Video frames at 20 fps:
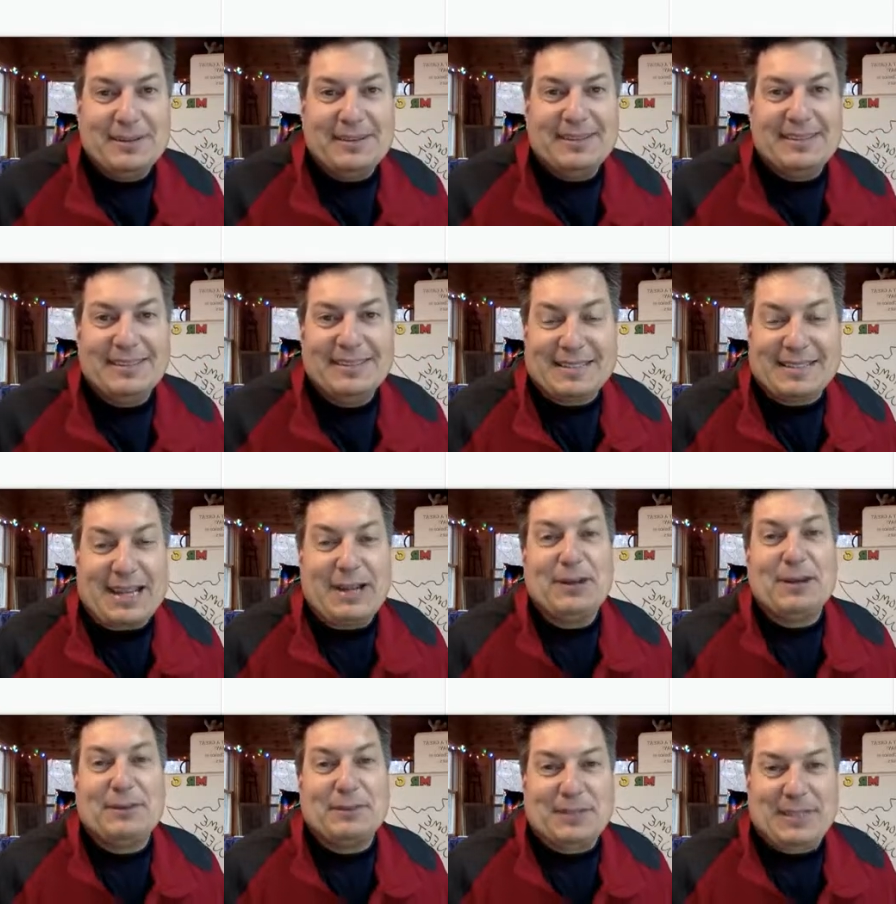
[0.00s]

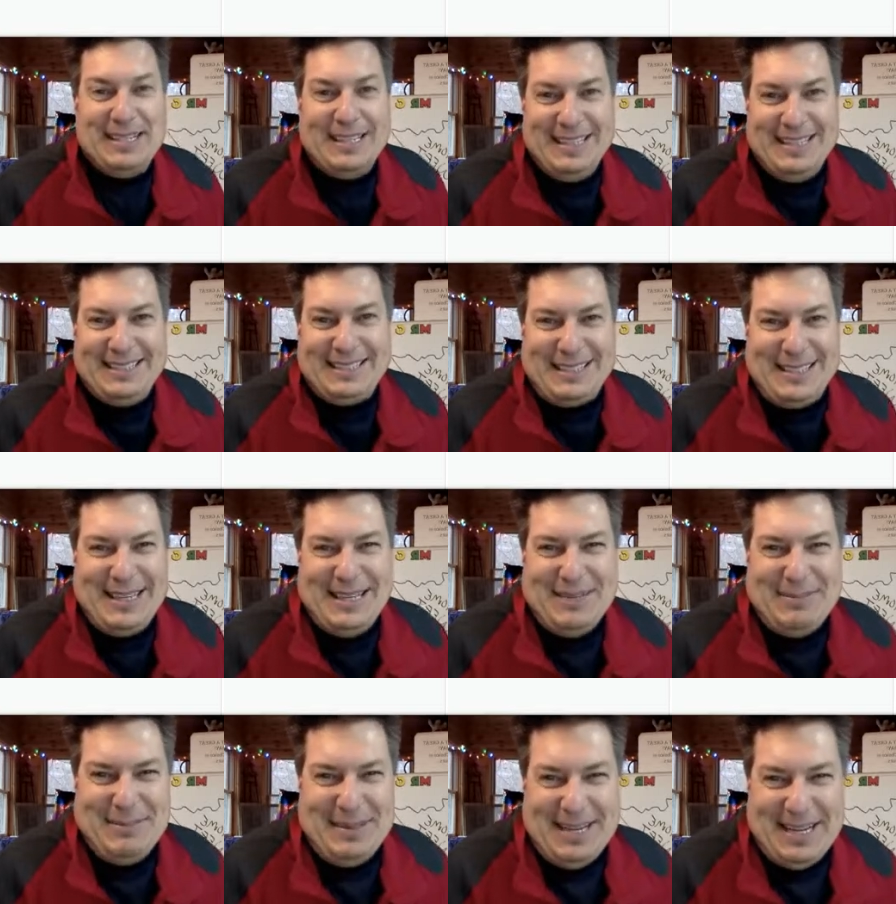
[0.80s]
scared of
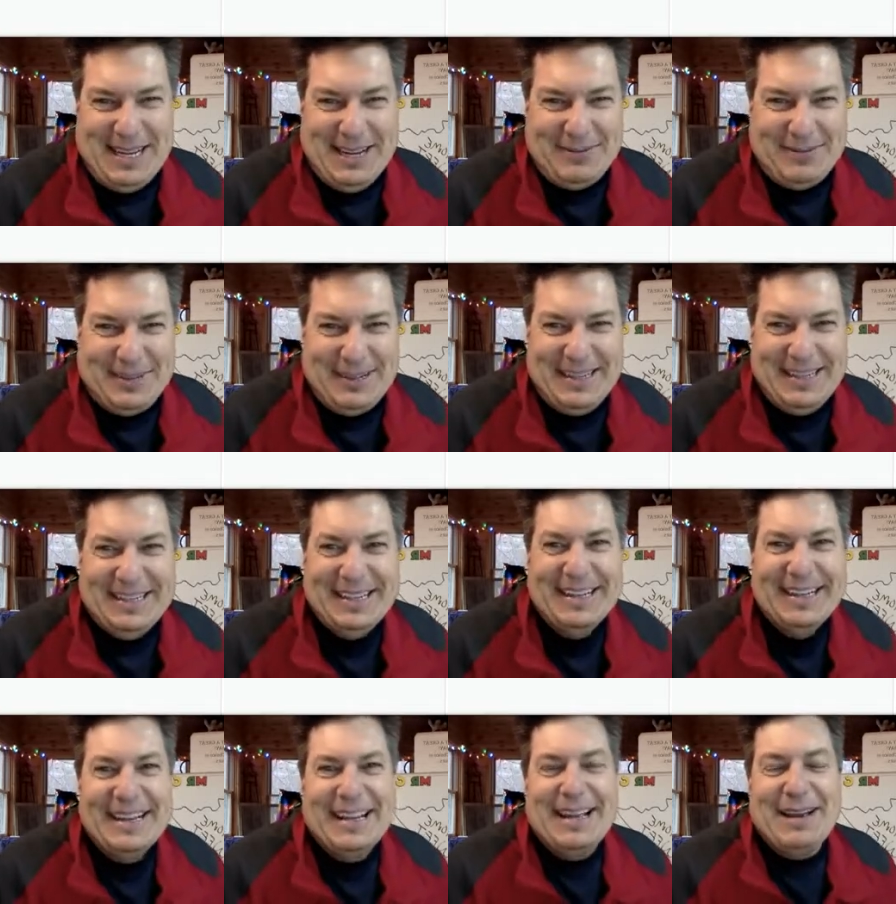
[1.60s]
seeing me
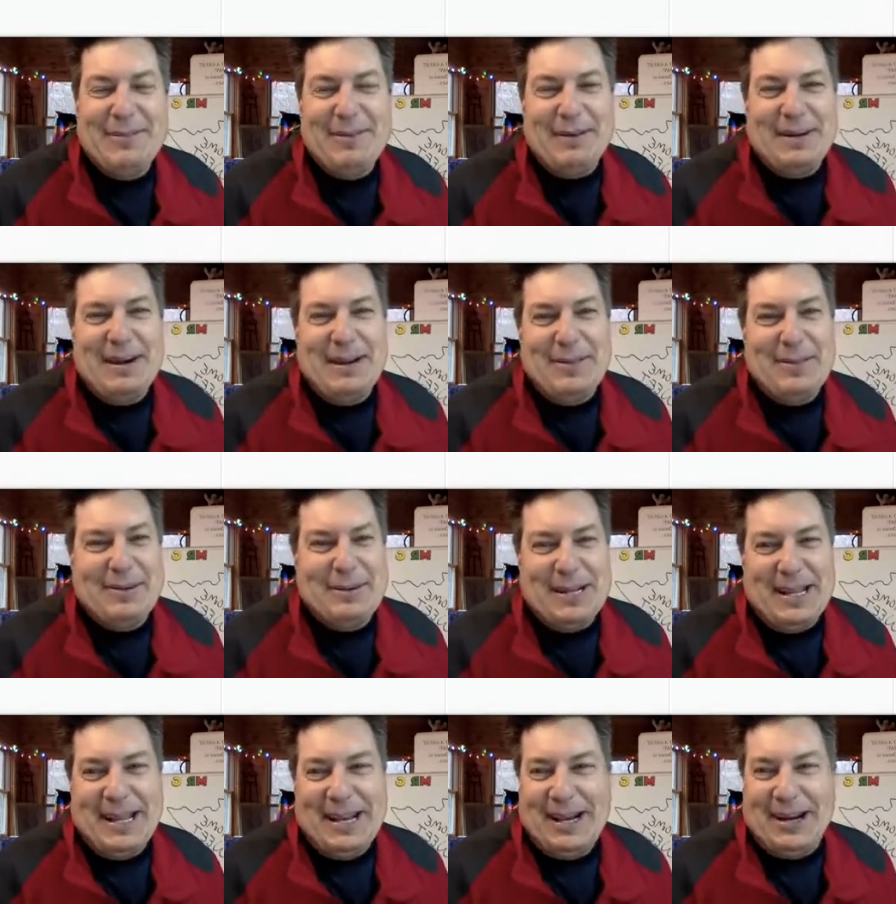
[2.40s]
every
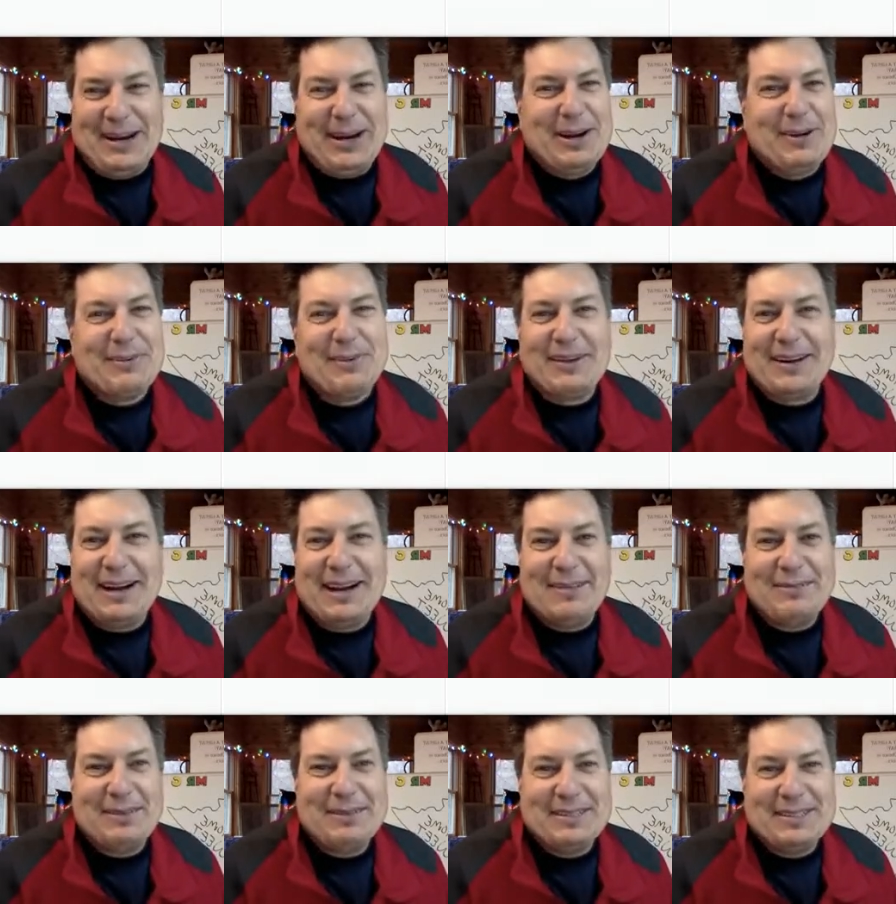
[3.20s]
other day, however
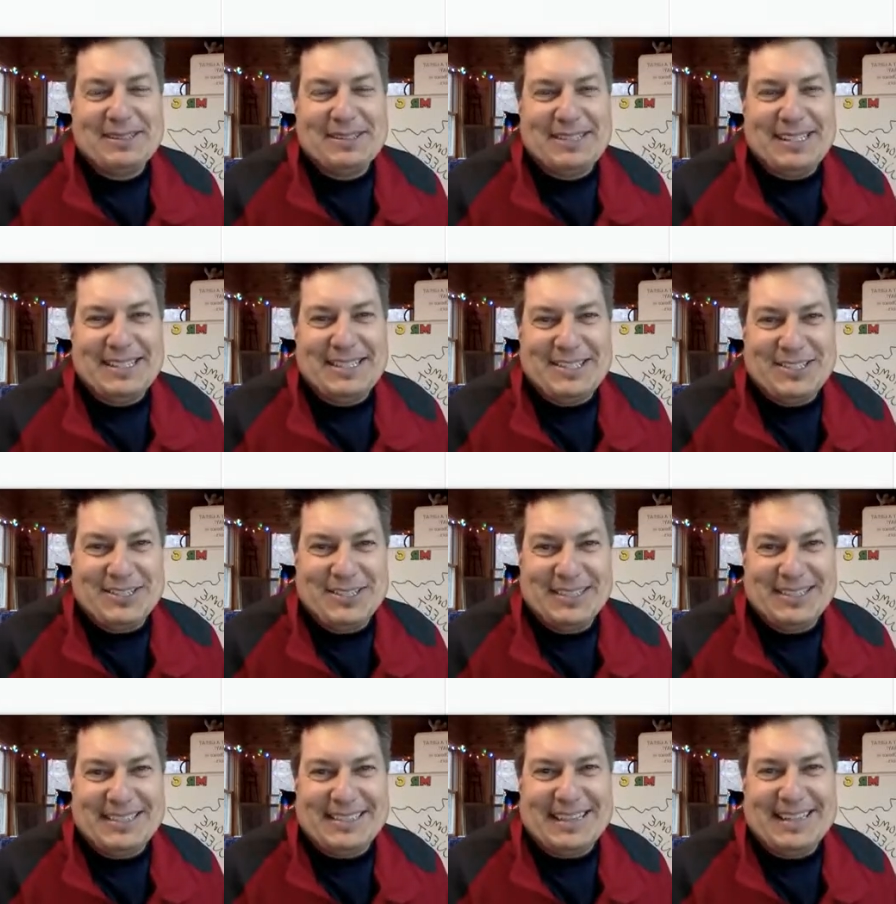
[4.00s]
often your
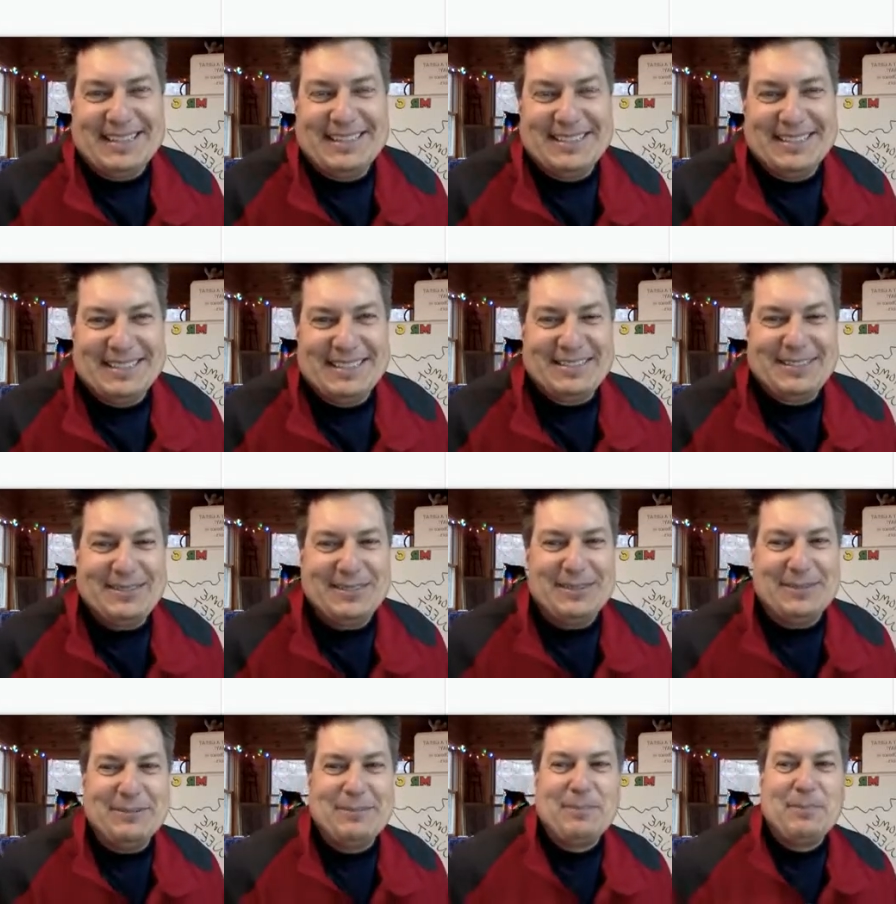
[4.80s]
teacher assigns this to you.